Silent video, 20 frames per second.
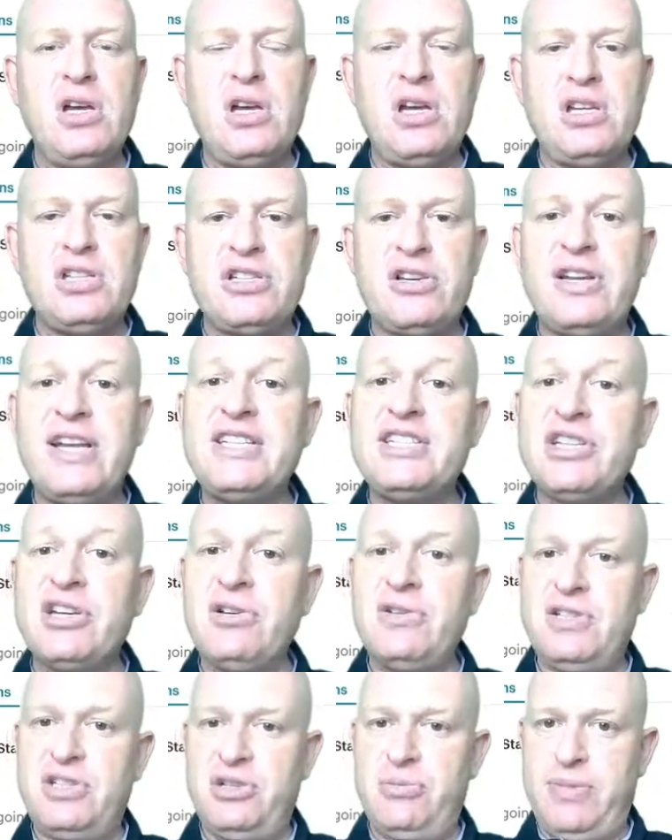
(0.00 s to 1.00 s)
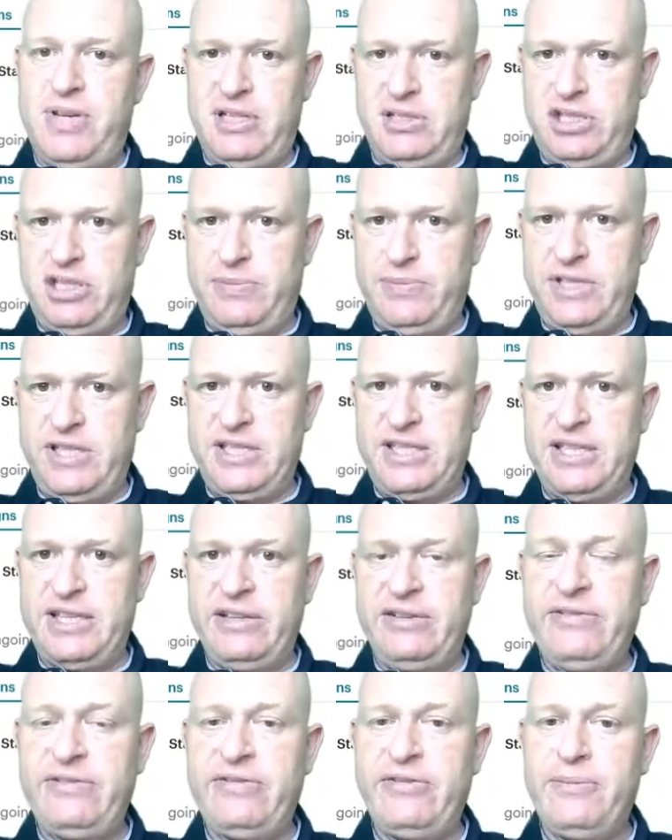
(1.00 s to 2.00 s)
So let's go into Mailchimp
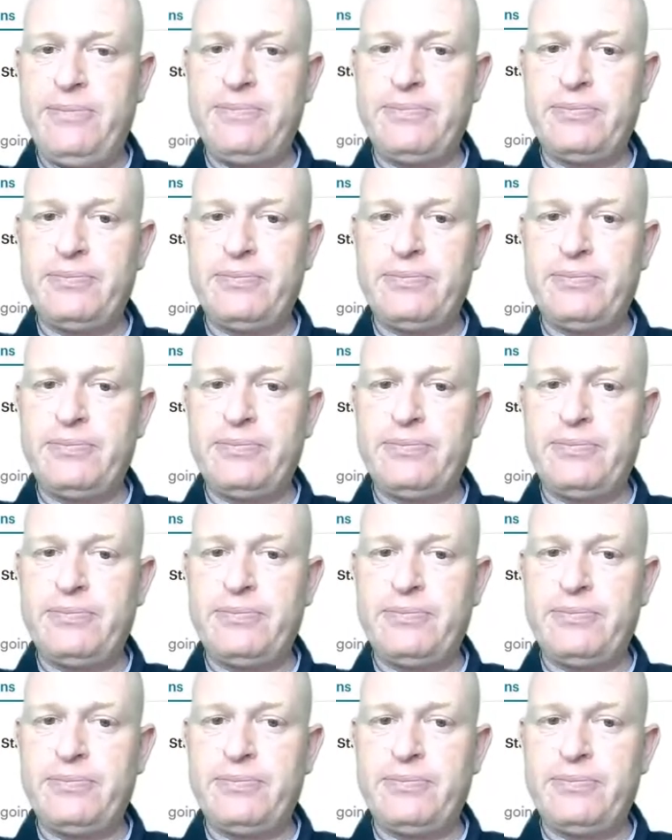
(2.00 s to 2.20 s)
itself.